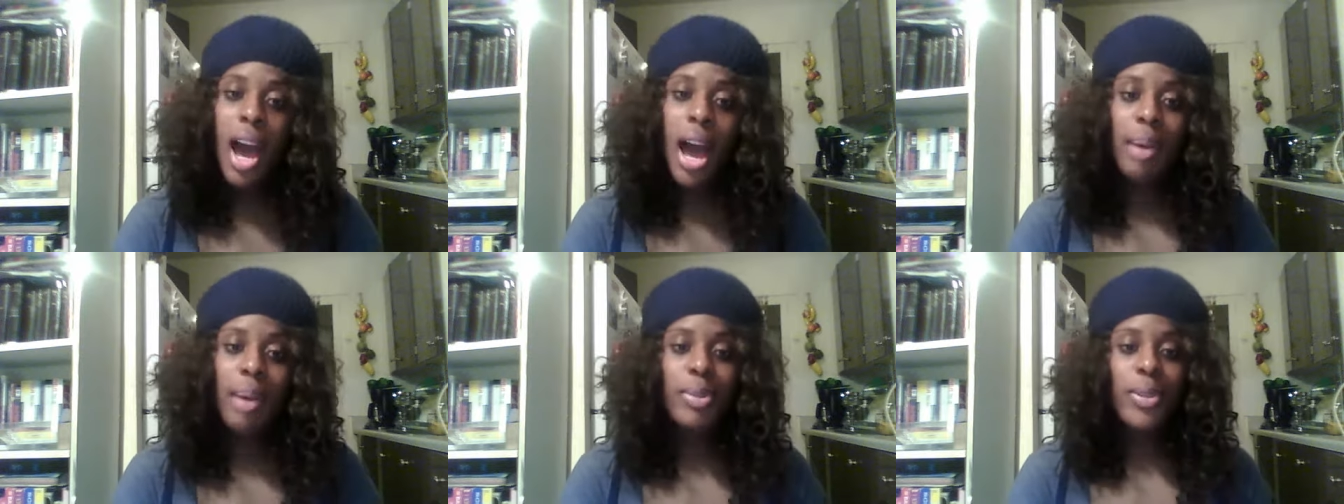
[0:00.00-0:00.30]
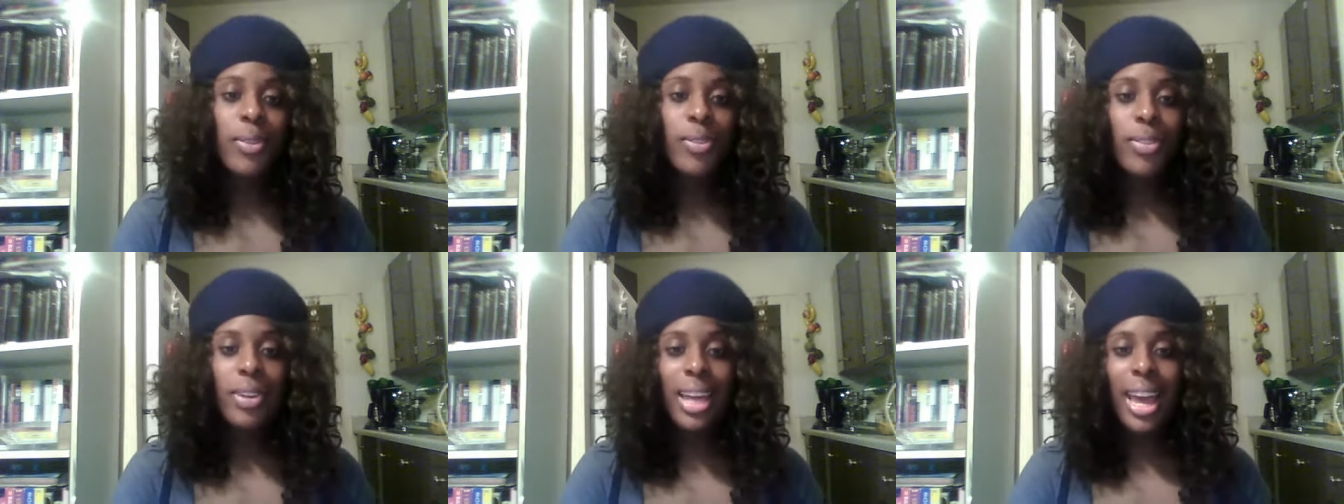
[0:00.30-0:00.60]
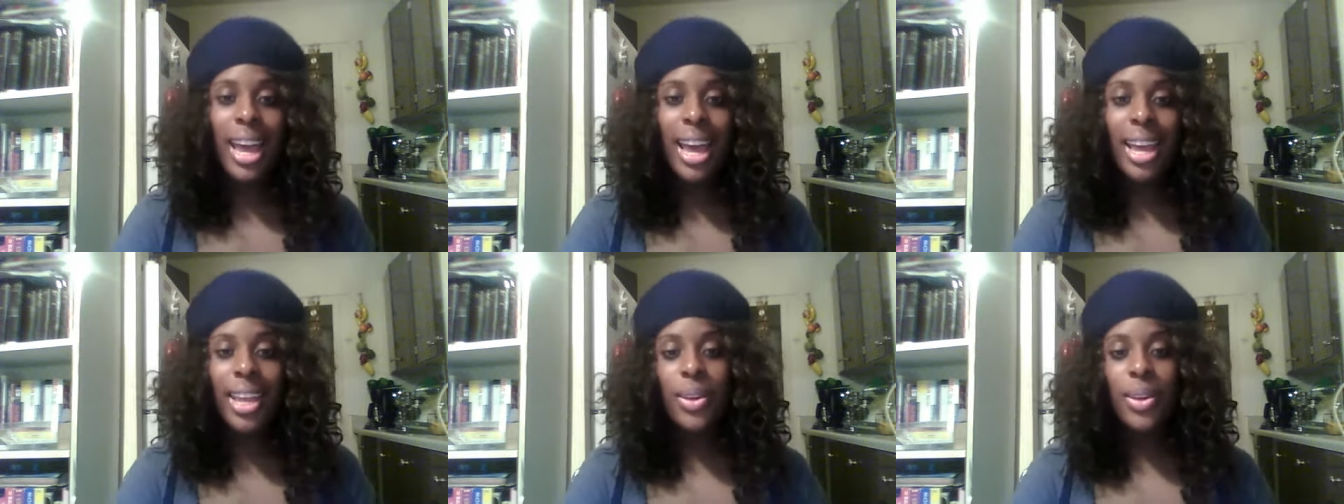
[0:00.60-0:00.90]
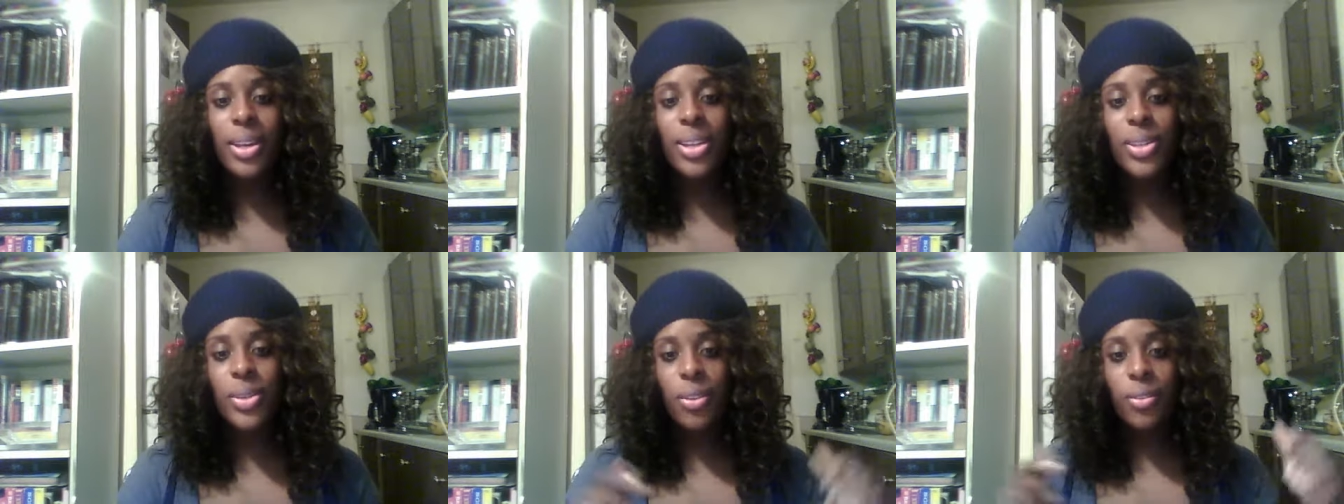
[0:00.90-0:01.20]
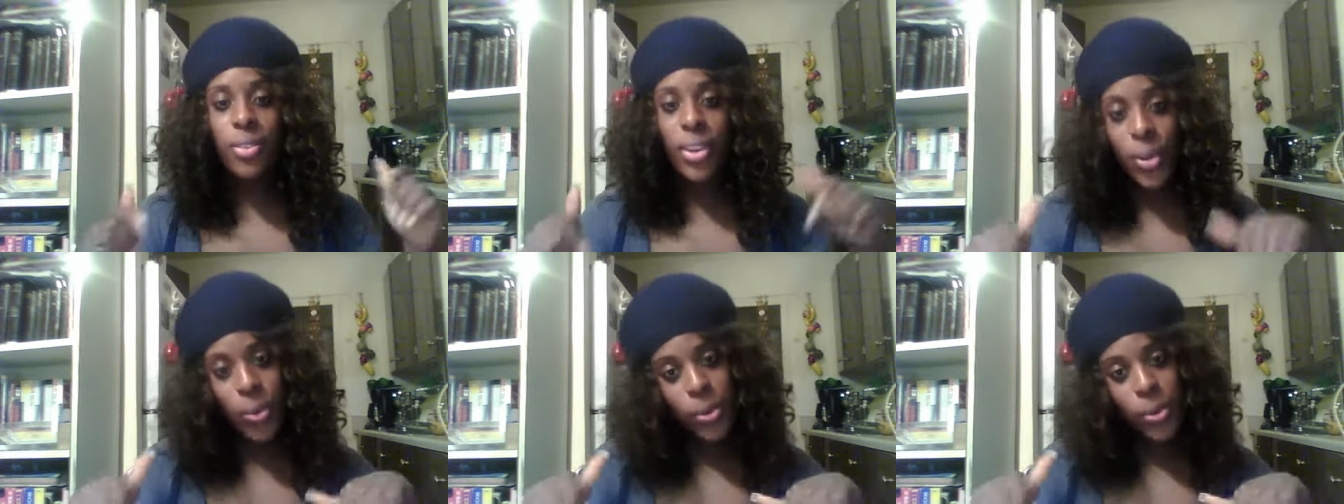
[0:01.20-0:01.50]
Um, don't forget, you could do a
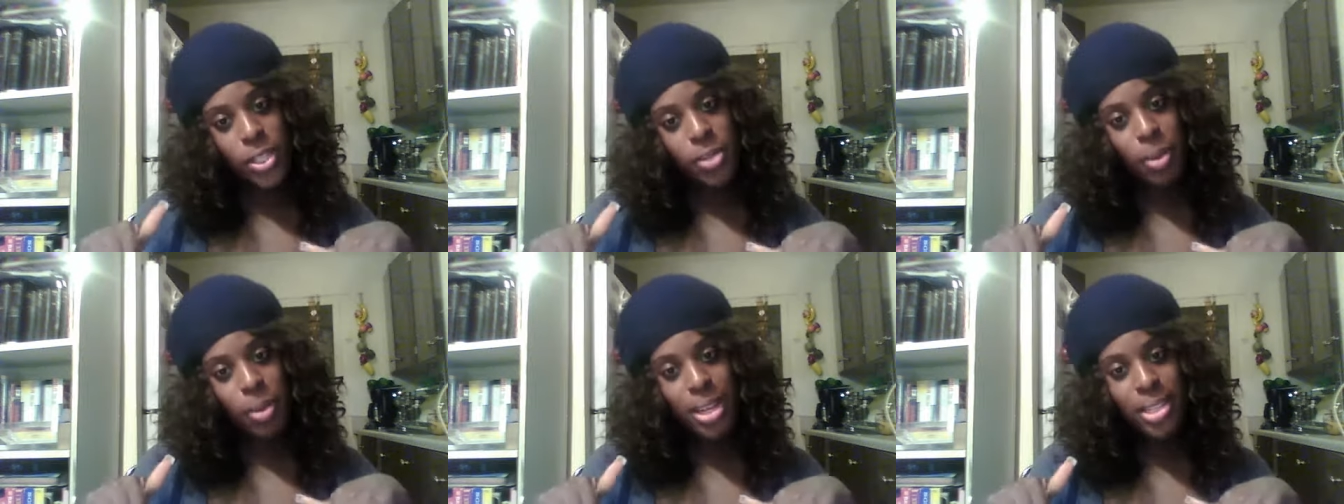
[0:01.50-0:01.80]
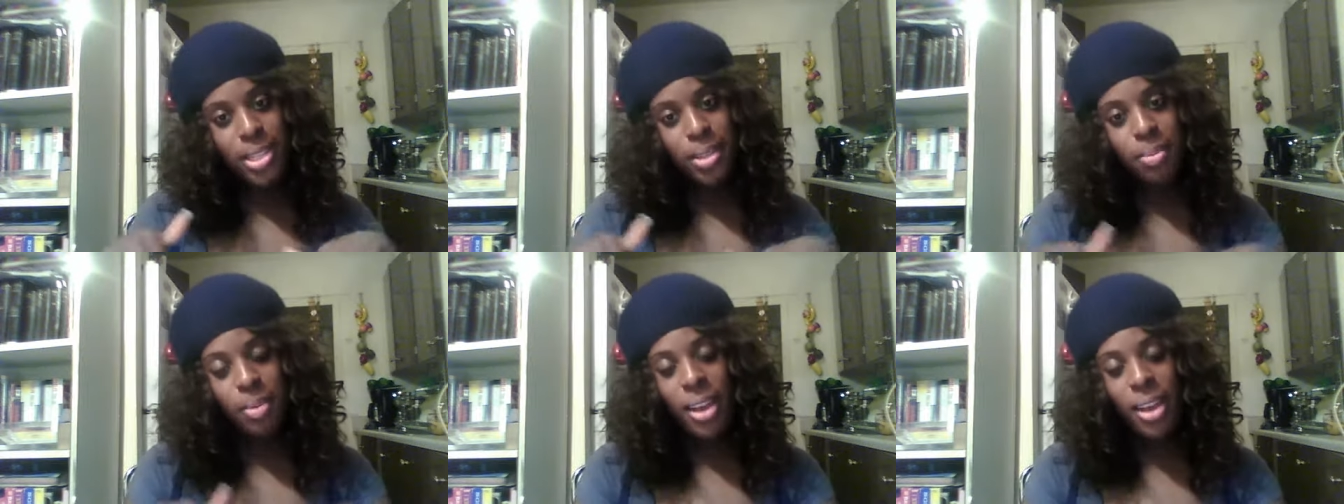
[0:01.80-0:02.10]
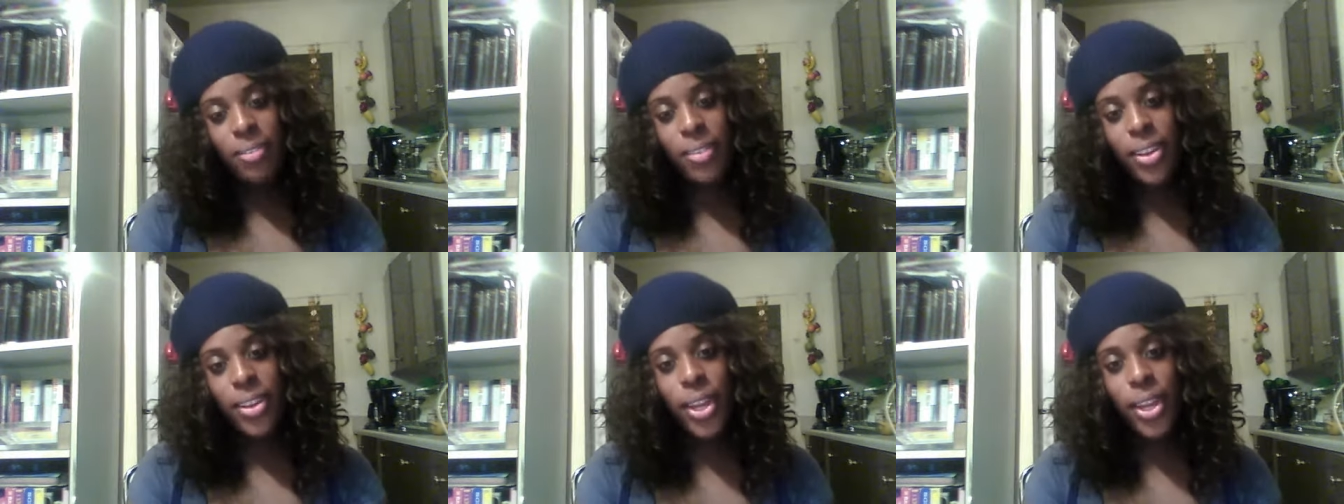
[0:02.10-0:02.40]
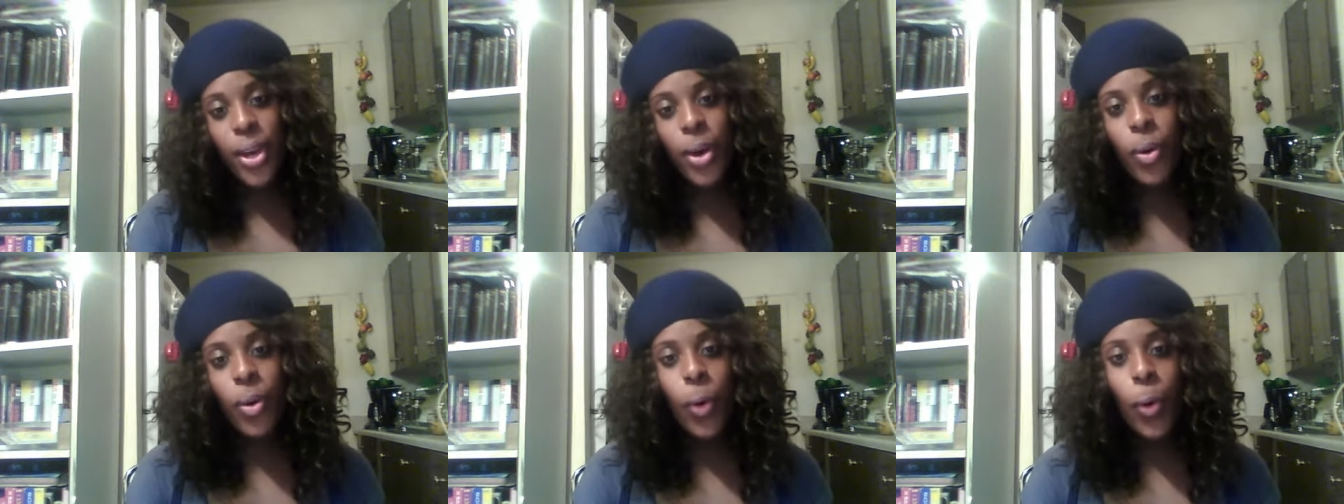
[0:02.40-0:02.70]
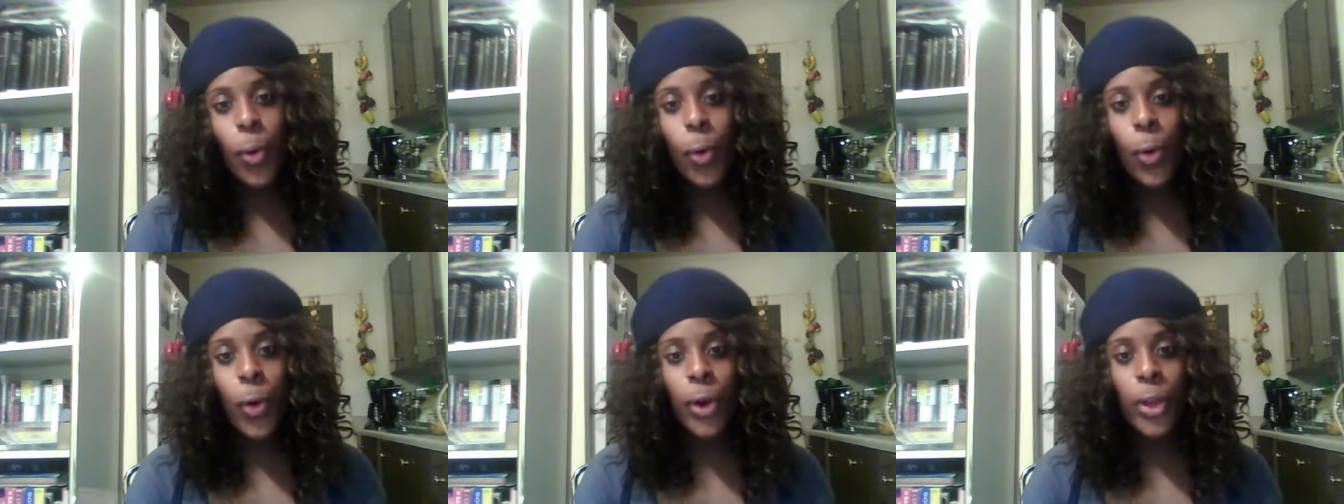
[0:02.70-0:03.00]
video response to my video
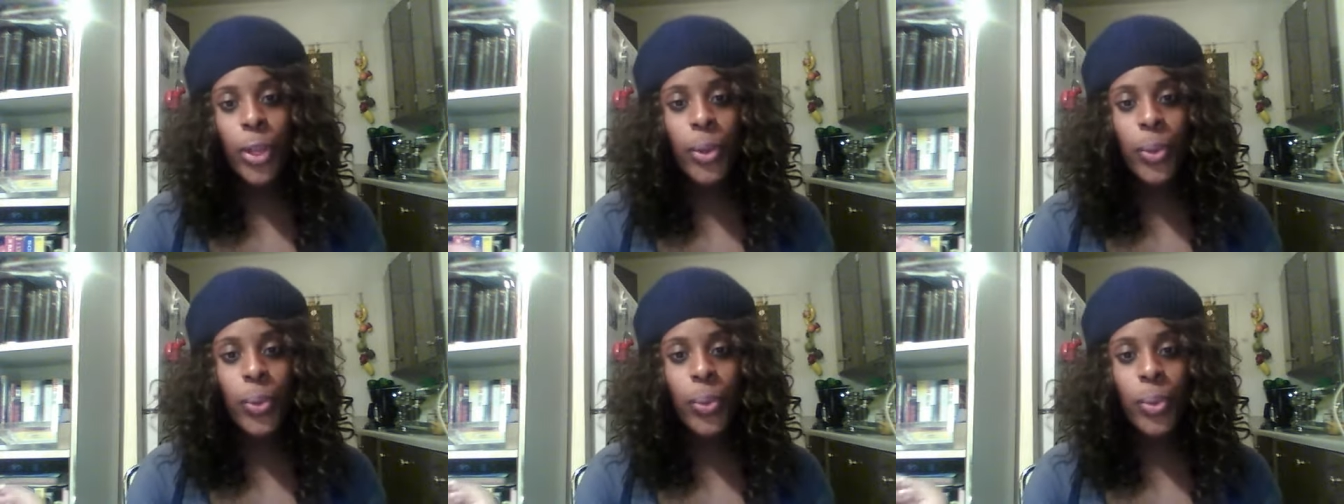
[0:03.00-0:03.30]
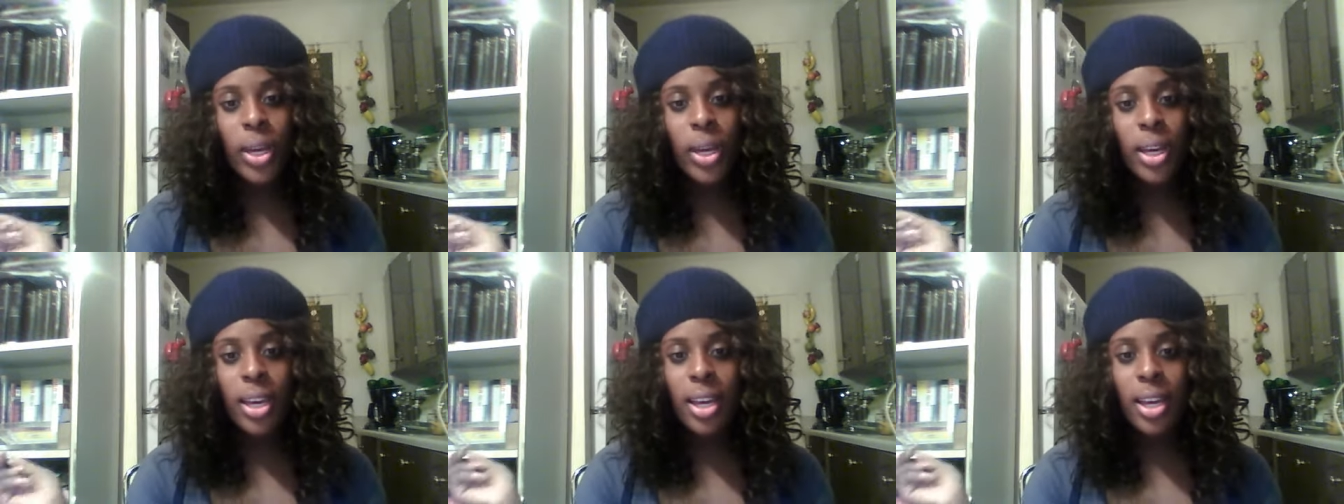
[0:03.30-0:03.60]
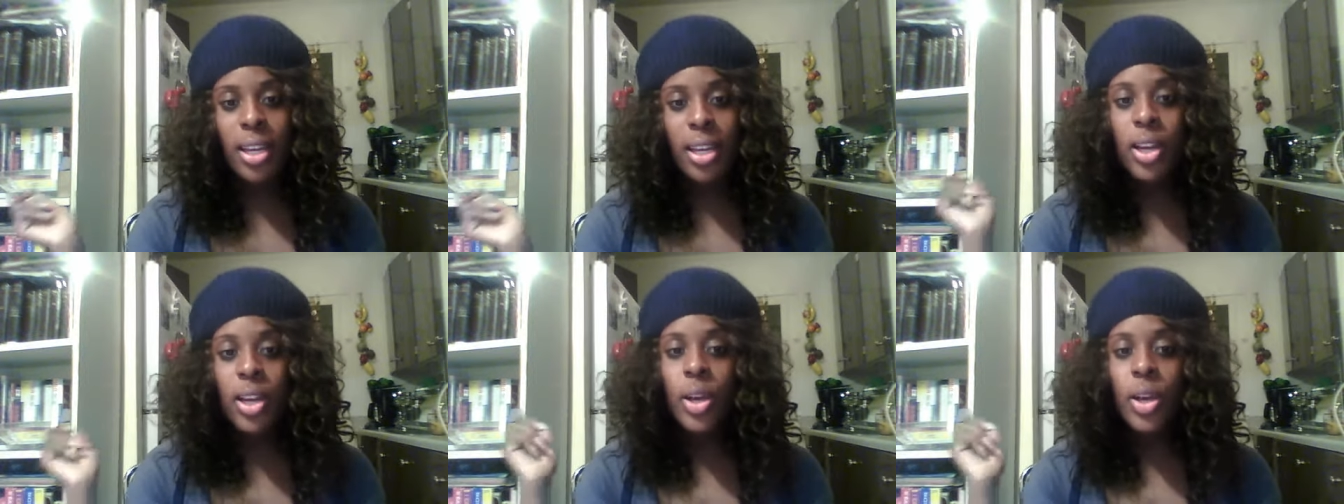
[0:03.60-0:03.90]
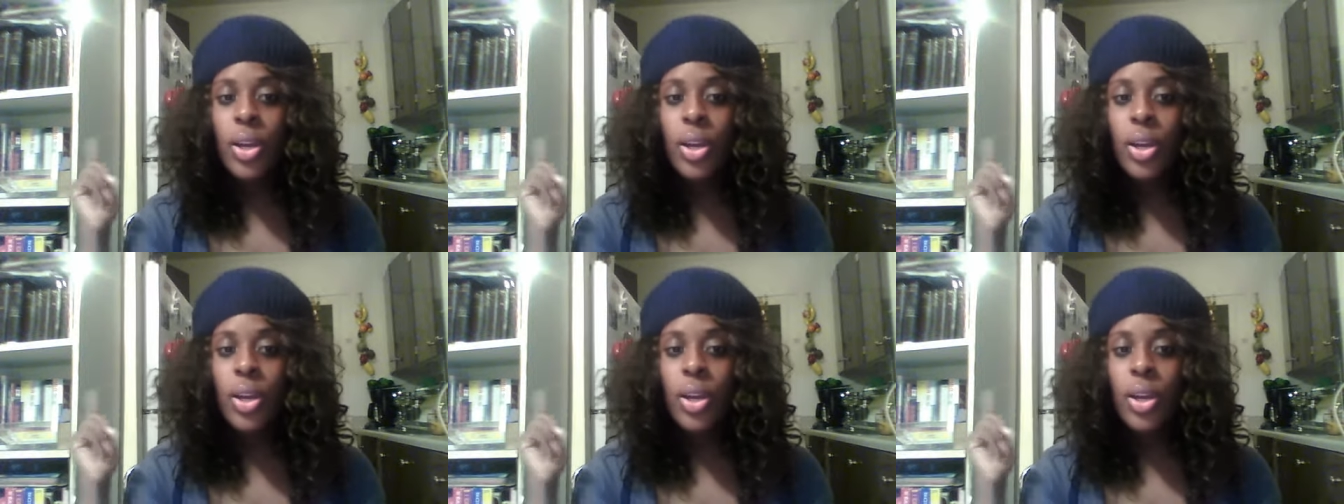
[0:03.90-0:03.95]
or you could